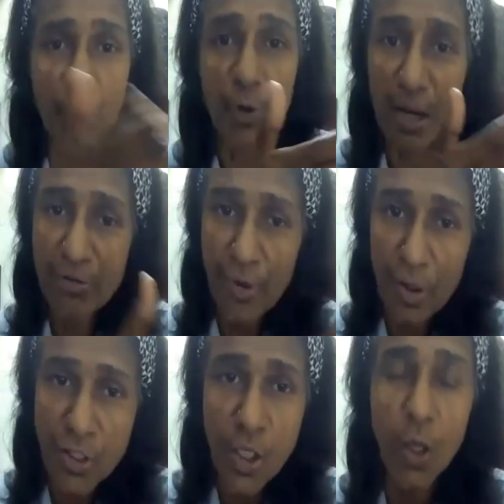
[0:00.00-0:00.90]
program for
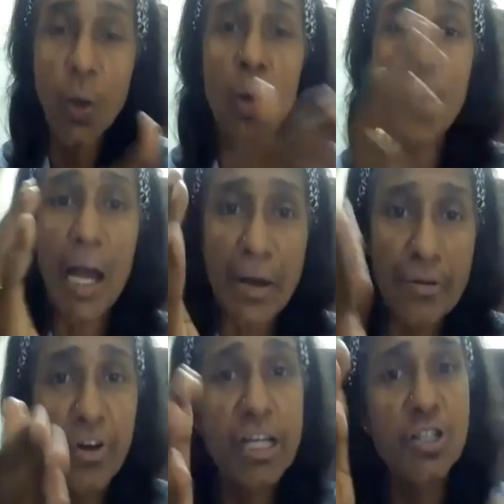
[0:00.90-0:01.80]
slow,
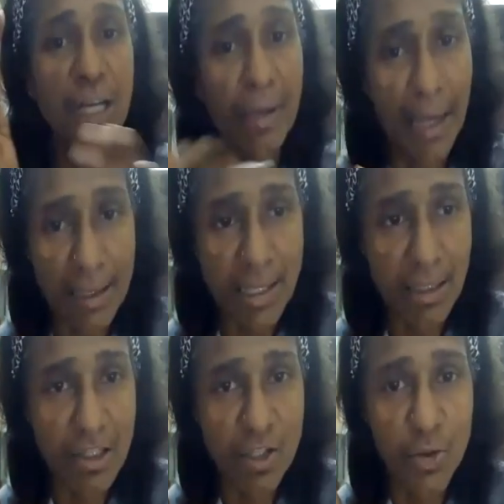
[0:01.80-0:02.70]
average, and
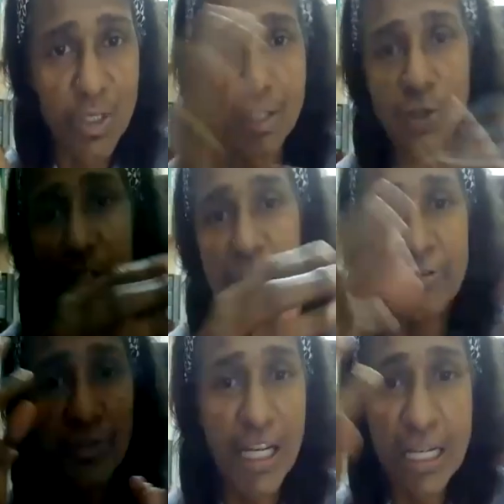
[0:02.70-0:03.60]
excellent students. So there are
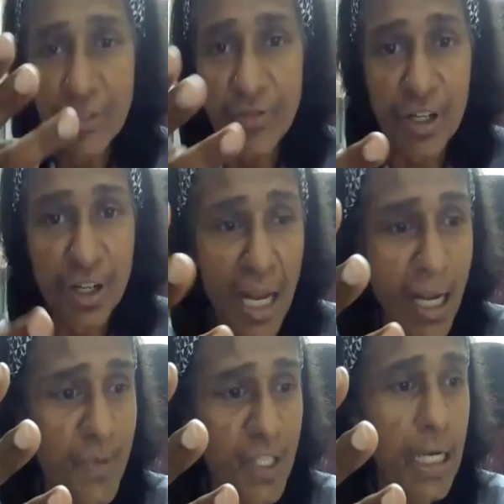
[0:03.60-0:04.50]
three different
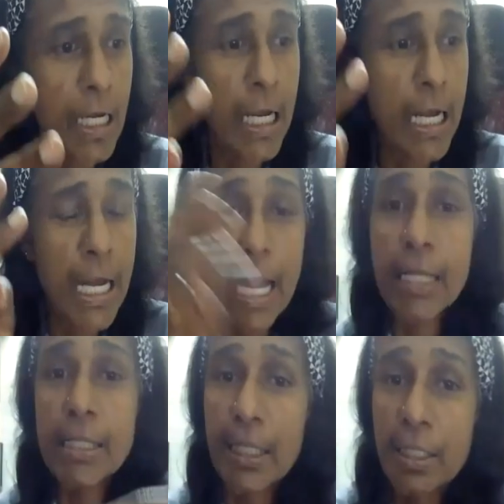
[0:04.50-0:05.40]
types.
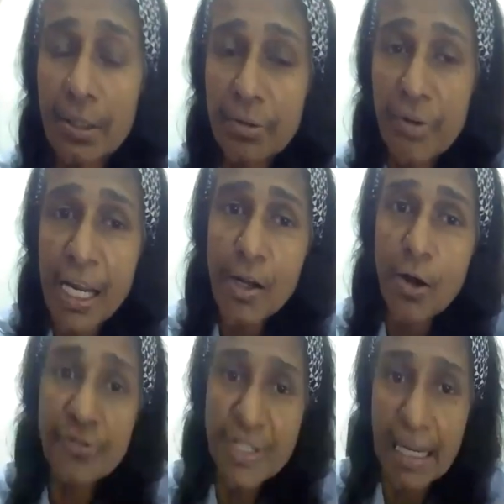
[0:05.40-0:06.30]
And the rate
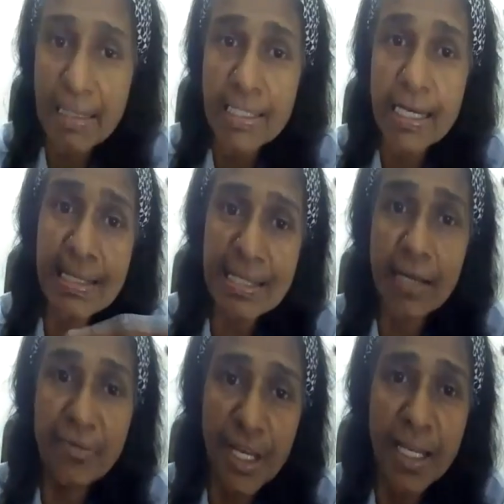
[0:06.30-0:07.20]
of success
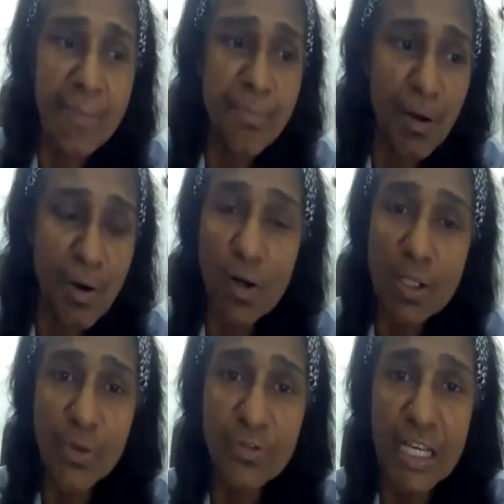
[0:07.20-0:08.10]
that we came across
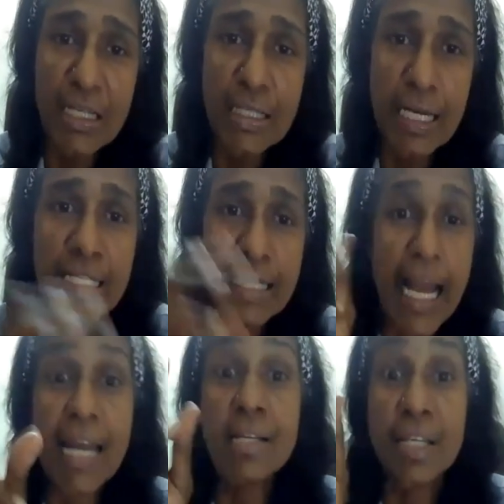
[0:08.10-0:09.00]
with this is
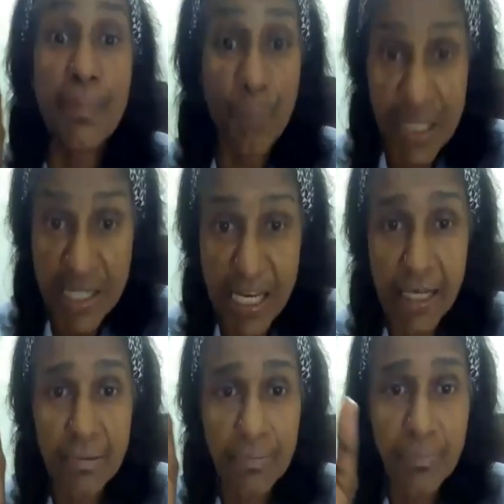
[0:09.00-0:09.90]
80%.